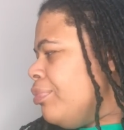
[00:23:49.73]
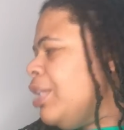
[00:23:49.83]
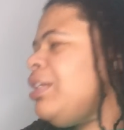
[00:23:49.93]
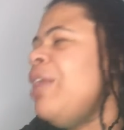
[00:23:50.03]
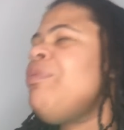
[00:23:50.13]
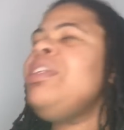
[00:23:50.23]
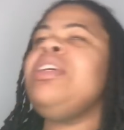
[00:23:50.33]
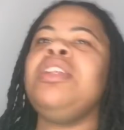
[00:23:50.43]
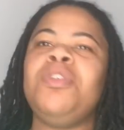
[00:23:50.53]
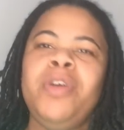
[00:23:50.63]
They really
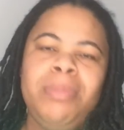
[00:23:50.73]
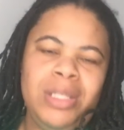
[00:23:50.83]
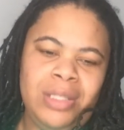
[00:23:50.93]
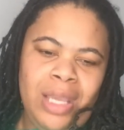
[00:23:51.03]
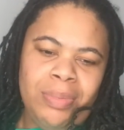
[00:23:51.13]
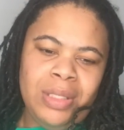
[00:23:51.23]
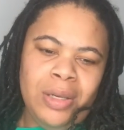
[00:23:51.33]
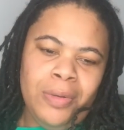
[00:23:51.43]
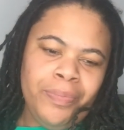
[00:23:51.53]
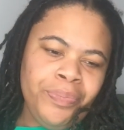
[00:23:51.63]
did annoy me this
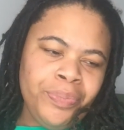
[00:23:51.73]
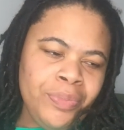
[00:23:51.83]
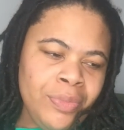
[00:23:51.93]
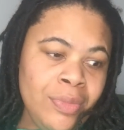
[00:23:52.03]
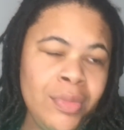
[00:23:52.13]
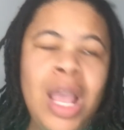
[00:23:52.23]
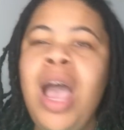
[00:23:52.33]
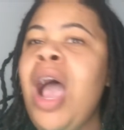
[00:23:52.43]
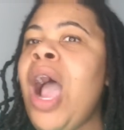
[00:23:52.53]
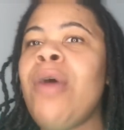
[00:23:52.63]
episode.
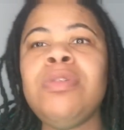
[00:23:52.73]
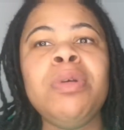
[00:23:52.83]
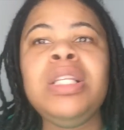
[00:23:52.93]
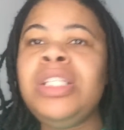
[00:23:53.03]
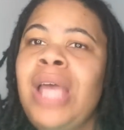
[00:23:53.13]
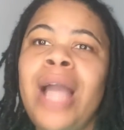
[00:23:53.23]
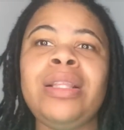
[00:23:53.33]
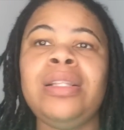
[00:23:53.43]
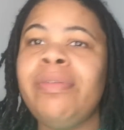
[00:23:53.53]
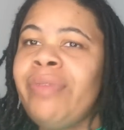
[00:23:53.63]
I was really shocked
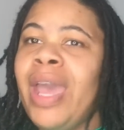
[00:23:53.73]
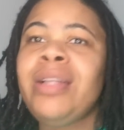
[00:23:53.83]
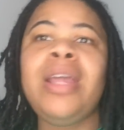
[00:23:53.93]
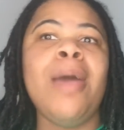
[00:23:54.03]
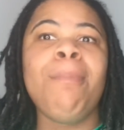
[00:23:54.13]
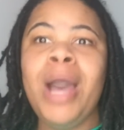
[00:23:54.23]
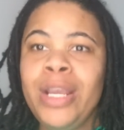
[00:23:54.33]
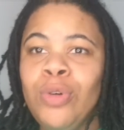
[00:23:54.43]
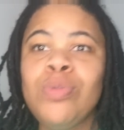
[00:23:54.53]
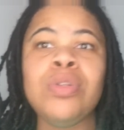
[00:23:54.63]
at the fact that
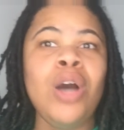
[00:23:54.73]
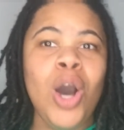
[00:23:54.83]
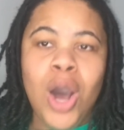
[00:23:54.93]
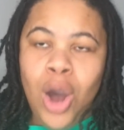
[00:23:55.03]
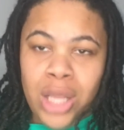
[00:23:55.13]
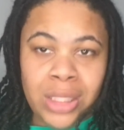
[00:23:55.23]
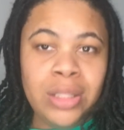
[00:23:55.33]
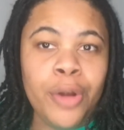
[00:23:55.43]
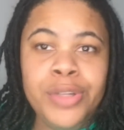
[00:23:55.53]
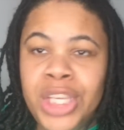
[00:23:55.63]
Michael's
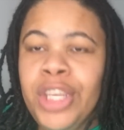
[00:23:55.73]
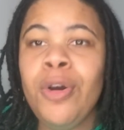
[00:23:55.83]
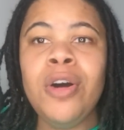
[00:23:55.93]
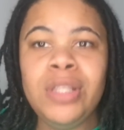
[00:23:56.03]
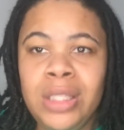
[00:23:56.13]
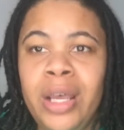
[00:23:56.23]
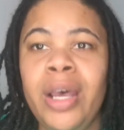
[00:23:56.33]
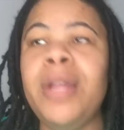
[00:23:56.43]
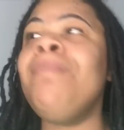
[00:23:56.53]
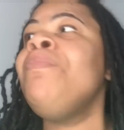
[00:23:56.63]
13-year-old
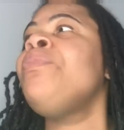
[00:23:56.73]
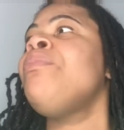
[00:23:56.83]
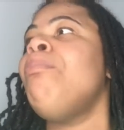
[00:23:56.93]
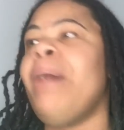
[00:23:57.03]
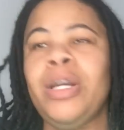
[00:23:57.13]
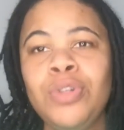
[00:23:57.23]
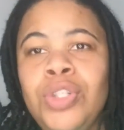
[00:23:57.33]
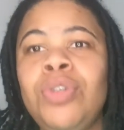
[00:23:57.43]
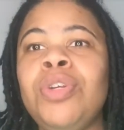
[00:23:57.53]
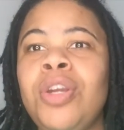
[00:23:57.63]
son, Michael
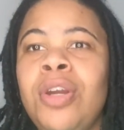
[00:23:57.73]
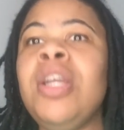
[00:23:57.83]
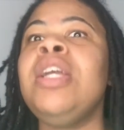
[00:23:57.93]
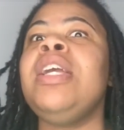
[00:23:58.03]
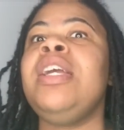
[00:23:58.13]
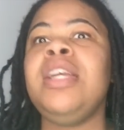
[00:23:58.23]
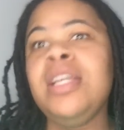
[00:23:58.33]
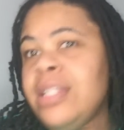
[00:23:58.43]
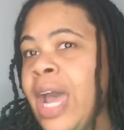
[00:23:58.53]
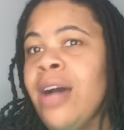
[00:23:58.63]
Jr.,
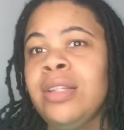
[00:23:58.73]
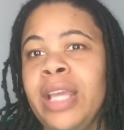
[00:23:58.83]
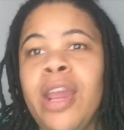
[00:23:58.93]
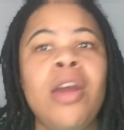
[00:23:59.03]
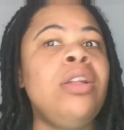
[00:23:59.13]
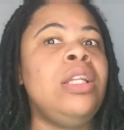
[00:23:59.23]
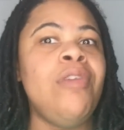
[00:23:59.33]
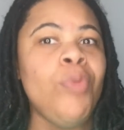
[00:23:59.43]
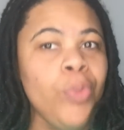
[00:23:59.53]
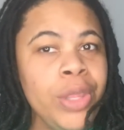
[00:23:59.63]
he's out there
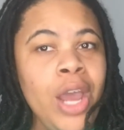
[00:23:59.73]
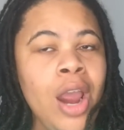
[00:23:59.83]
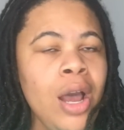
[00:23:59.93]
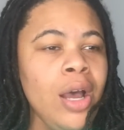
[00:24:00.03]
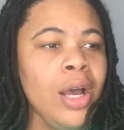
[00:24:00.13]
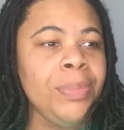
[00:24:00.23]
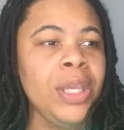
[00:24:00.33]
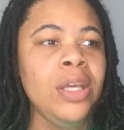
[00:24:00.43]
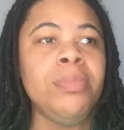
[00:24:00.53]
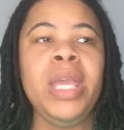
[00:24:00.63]
living with
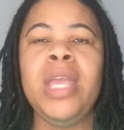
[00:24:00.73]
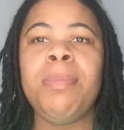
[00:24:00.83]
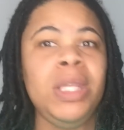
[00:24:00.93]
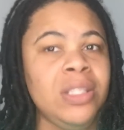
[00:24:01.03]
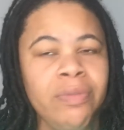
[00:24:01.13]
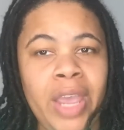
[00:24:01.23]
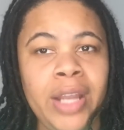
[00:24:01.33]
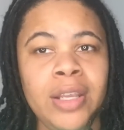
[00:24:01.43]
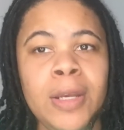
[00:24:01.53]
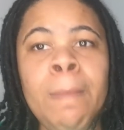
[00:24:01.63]
him in
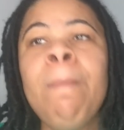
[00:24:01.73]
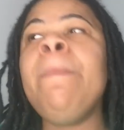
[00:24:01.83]
Pennsylvania.